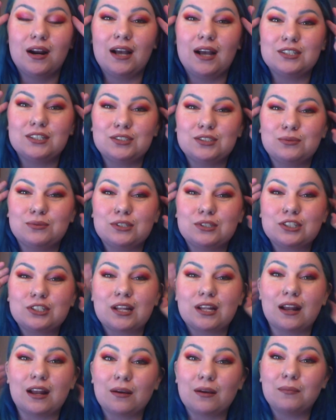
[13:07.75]
I just wish
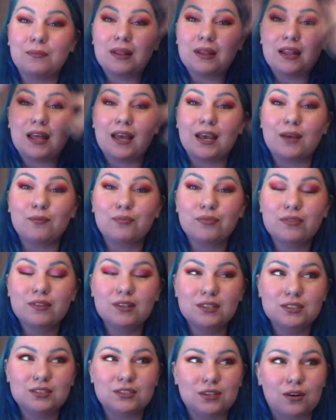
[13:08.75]
that I could be like,
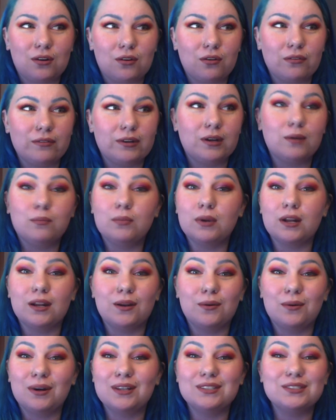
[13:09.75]
start over, but I
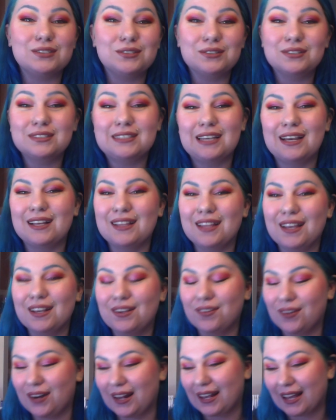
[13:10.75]
don't want to, because I like
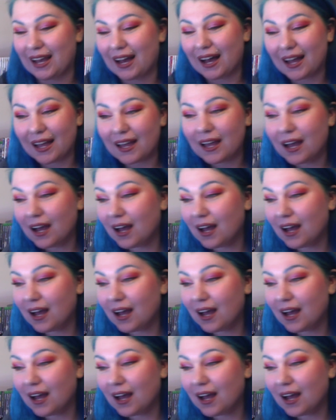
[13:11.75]
what I got,